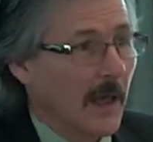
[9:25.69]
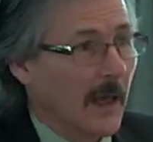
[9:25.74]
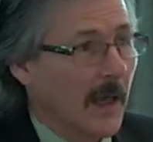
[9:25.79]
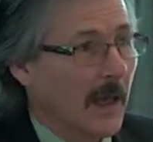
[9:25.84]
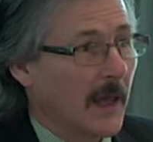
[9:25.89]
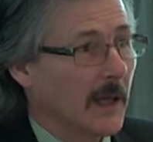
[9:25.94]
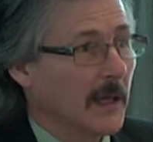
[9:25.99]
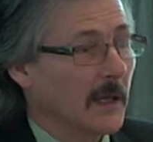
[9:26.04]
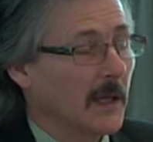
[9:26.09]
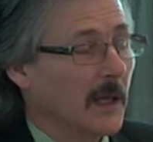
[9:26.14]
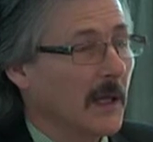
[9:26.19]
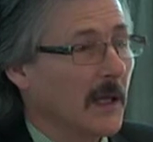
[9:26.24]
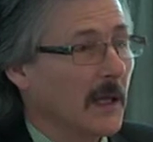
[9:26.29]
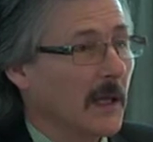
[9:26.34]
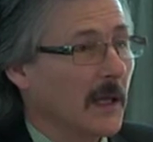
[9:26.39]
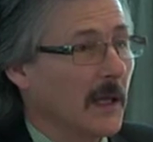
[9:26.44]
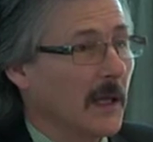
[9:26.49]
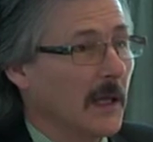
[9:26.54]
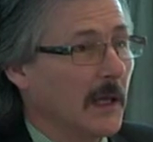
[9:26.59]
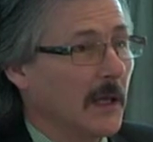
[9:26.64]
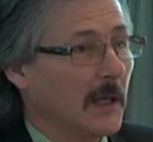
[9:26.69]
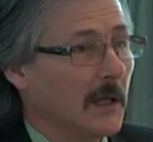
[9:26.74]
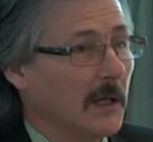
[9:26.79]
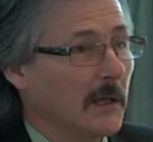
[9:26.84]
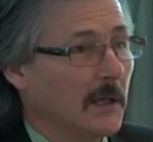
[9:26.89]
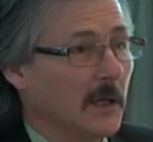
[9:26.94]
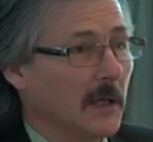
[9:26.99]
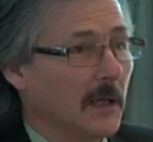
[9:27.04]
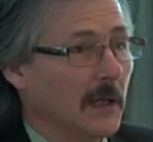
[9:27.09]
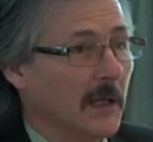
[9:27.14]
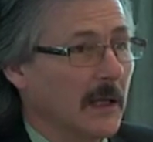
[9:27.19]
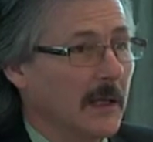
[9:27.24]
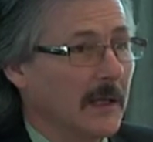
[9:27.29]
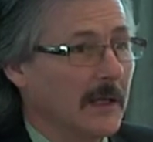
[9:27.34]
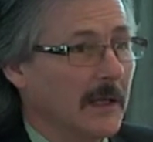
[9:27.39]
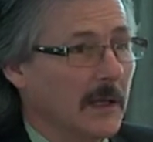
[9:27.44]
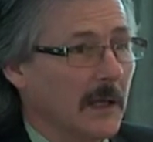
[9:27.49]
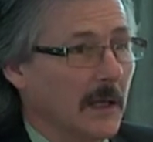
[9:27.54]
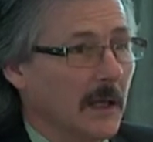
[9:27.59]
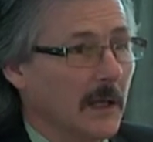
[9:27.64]
And in
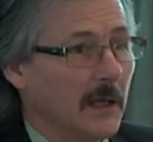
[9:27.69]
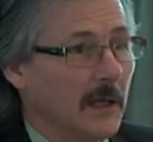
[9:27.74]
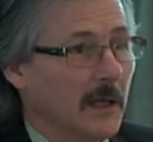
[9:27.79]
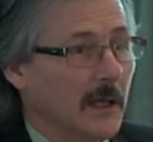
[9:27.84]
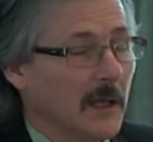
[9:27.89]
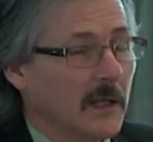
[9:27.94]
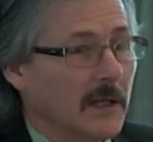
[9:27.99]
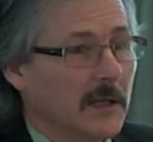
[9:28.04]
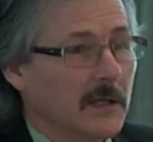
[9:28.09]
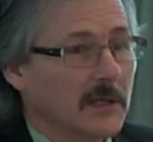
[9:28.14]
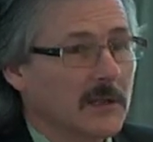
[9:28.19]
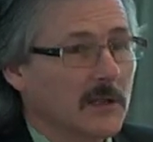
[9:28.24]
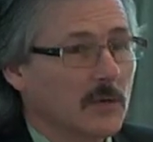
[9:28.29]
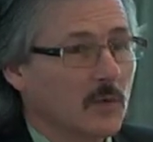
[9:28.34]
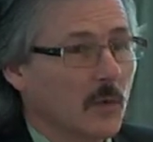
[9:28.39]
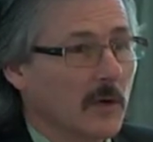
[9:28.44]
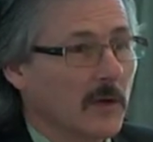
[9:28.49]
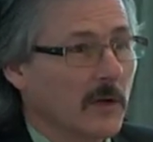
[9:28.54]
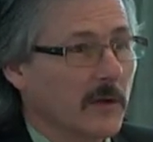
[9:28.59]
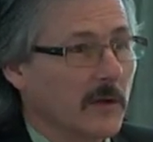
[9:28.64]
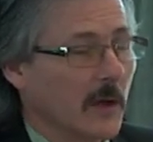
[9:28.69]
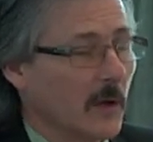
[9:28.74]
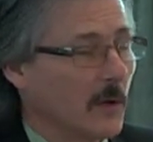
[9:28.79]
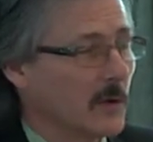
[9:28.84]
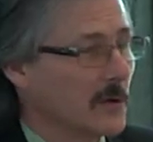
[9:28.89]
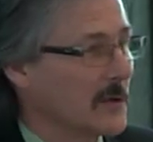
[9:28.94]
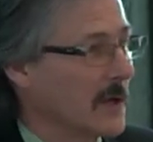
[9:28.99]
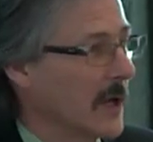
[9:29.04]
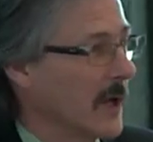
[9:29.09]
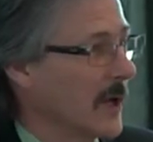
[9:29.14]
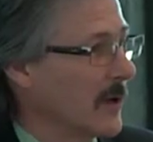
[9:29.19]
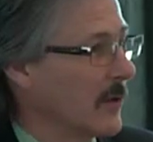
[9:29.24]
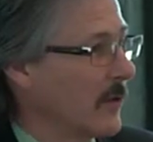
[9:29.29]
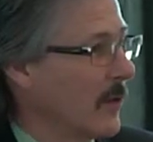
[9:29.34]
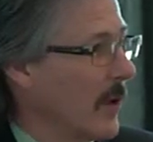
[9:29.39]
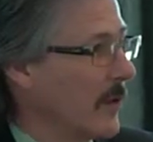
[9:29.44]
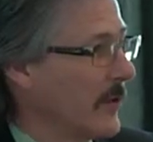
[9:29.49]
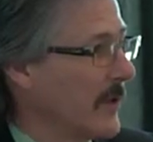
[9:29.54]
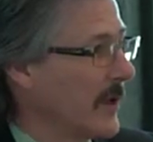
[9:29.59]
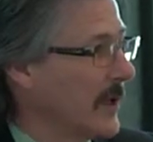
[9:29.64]
India, this is one of those uh,
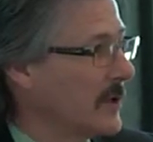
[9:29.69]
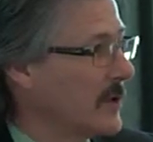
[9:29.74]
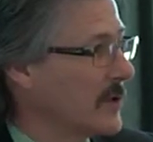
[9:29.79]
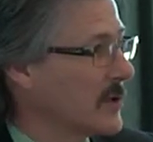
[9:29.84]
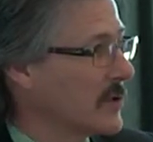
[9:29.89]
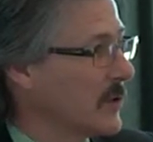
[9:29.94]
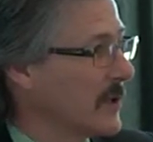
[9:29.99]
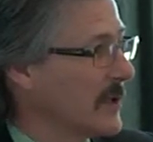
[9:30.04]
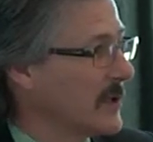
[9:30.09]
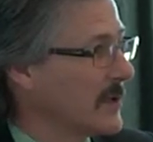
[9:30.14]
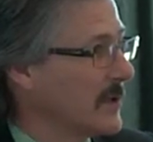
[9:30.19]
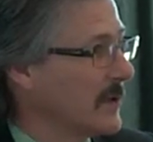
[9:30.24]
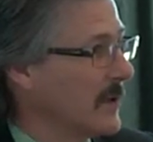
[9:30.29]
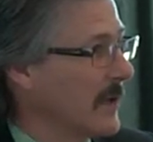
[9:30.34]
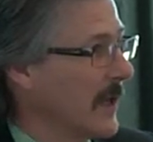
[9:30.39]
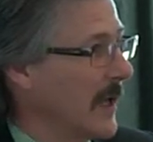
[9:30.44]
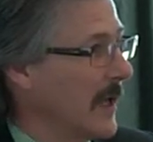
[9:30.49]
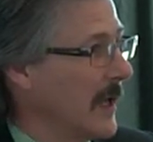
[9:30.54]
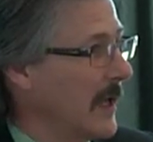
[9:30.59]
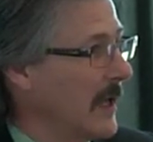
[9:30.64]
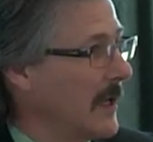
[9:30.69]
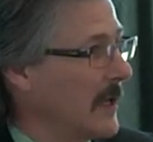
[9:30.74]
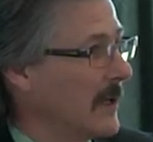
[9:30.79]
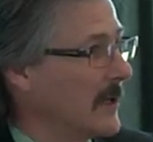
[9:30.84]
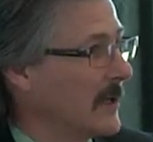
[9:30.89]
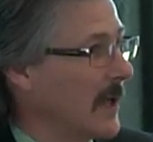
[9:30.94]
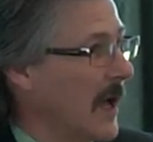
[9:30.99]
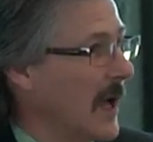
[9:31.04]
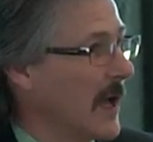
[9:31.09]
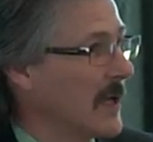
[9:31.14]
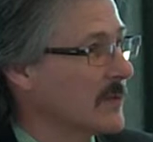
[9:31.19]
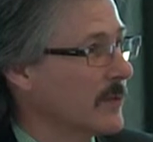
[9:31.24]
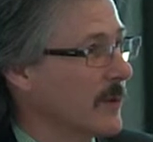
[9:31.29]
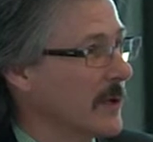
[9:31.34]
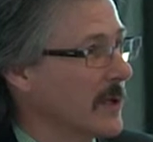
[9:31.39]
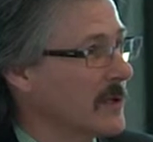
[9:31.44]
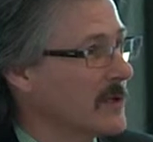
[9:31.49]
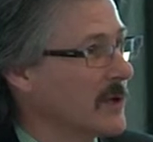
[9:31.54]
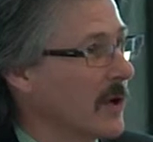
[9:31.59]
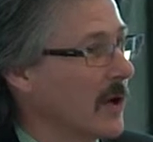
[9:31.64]
growth industries. The
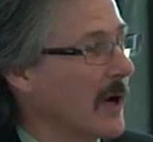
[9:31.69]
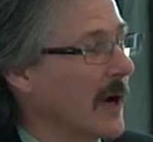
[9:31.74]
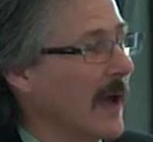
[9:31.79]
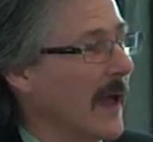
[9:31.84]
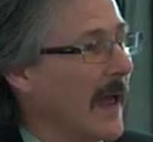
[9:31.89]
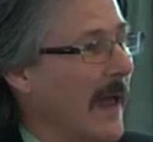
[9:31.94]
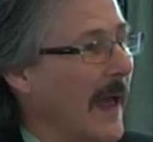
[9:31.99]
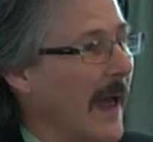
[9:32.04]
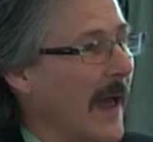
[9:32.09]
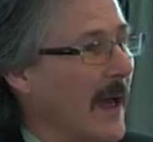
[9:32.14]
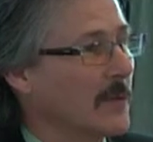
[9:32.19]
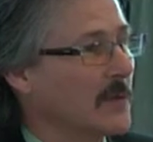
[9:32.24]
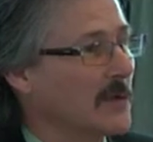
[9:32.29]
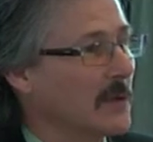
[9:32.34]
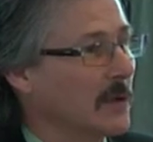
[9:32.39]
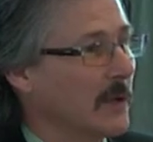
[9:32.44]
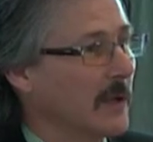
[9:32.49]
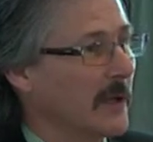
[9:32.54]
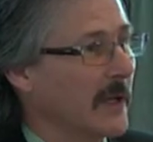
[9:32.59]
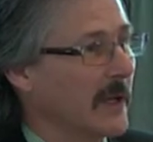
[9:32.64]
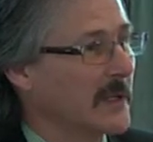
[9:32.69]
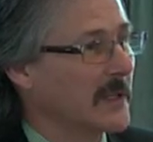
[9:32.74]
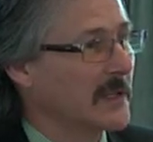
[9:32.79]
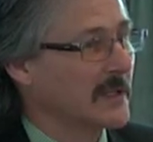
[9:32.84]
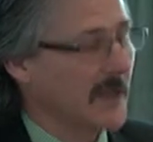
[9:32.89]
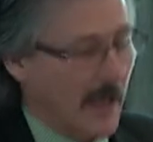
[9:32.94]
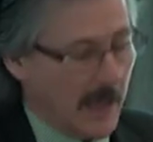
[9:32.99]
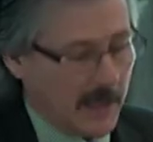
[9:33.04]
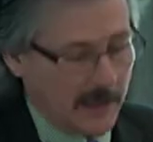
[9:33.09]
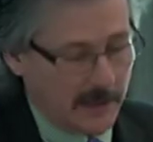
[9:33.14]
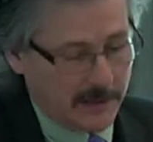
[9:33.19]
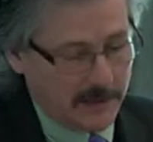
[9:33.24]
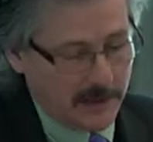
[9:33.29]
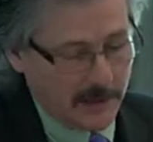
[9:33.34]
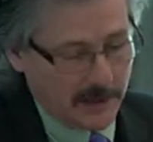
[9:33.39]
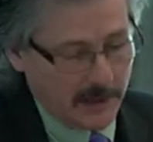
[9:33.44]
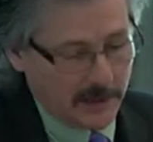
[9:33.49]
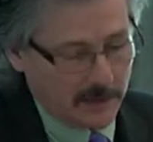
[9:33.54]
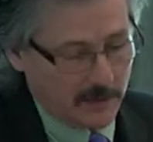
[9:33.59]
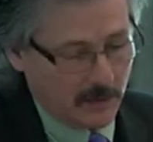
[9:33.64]
hospitals are absolutely excited
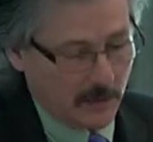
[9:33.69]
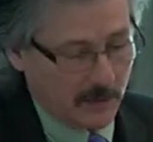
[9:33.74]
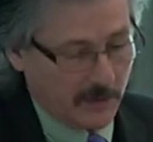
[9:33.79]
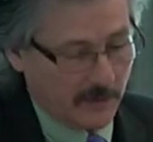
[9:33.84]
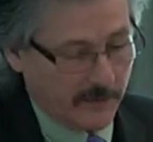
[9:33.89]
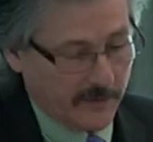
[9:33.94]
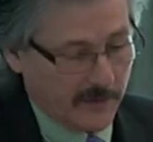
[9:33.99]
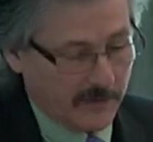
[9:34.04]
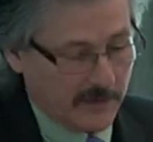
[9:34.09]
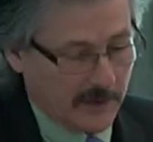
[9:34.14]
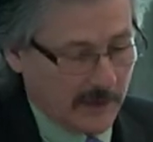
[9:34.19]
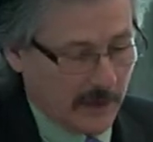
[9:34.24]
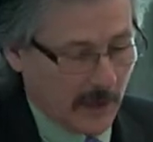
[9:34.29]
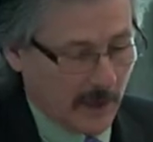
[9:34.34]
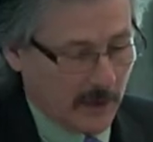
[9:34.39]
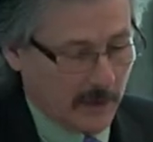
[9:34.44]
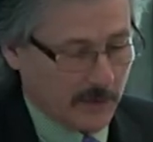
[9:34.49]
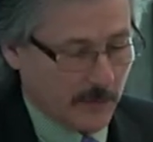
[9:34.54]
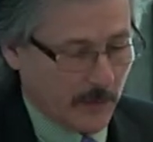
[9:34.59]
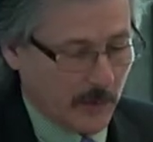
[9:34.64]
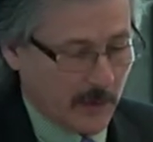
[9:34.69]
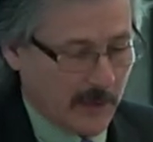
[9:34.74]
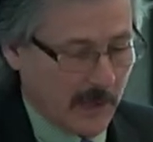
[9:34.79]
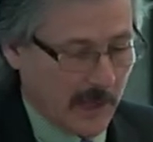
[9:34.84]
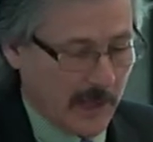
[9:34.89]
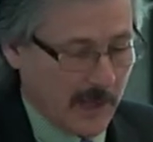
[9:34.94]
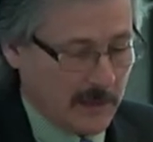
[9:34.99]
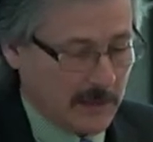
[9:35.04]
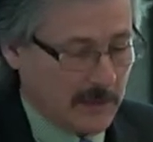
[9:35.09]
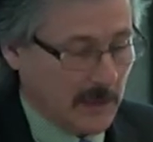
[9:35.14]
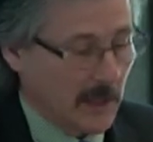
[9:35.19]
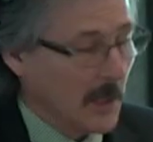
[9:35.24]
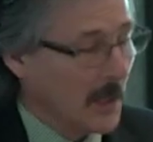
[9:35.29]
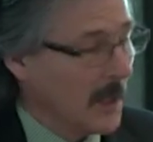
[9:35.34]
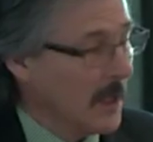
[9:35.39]
to get $250 per case.